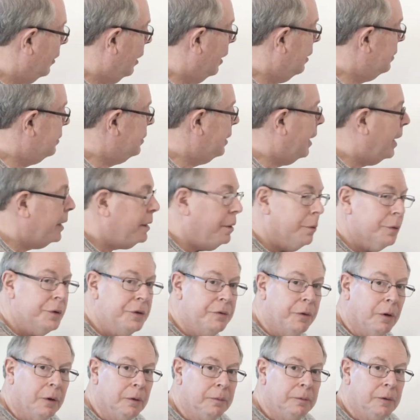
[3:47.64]
Is that
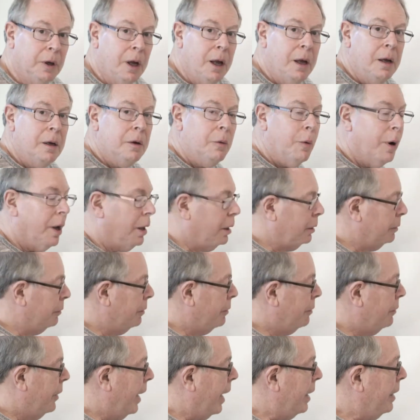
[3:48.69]
useful?
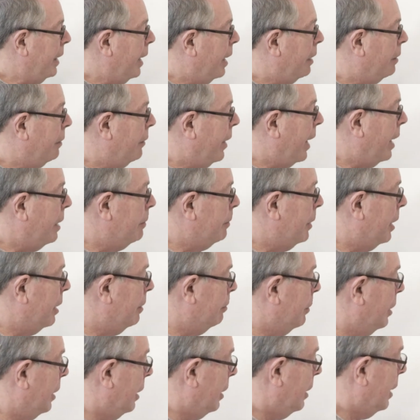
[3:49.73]
Well, that amount
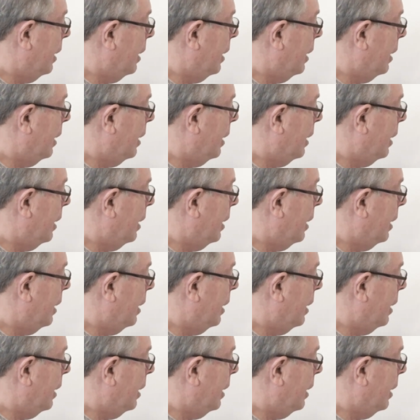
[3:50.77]
of money